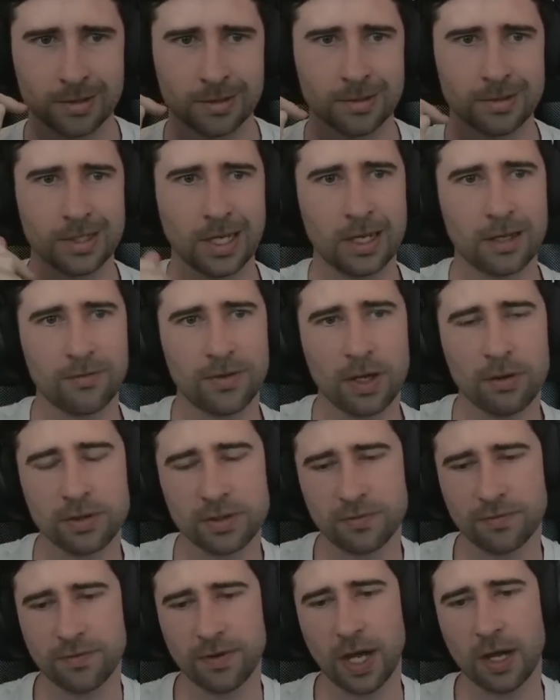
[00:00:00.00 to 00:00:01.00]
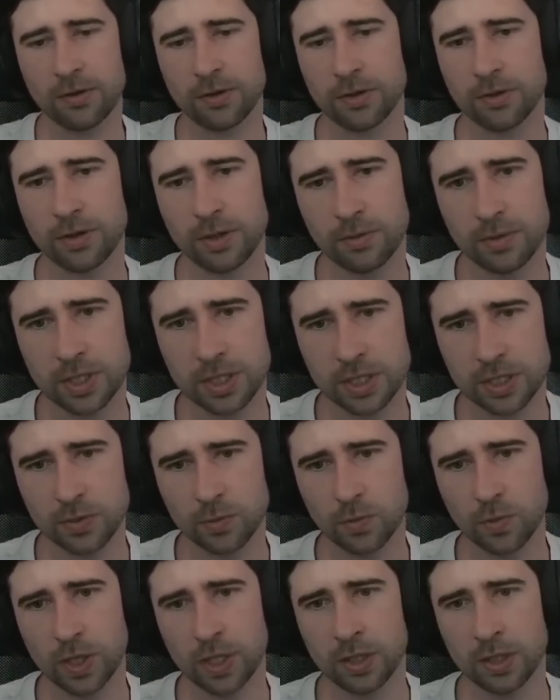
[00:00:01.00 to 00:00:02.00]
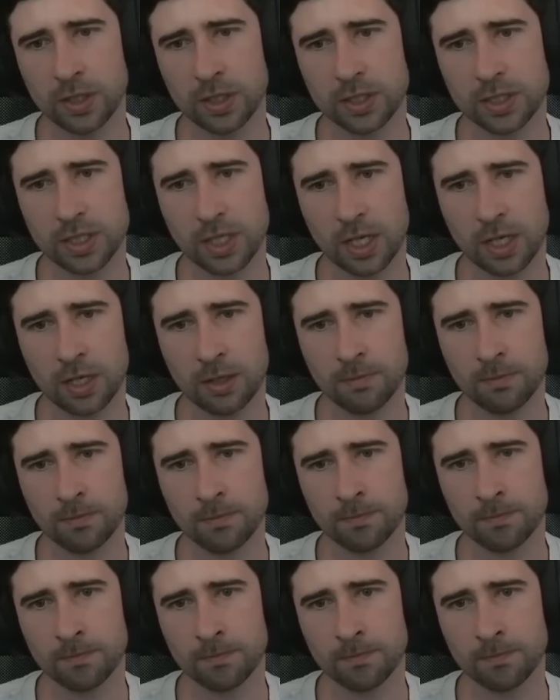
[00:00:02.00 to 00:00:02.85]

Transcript: Dang, if that was Valkyrie, we just win this game.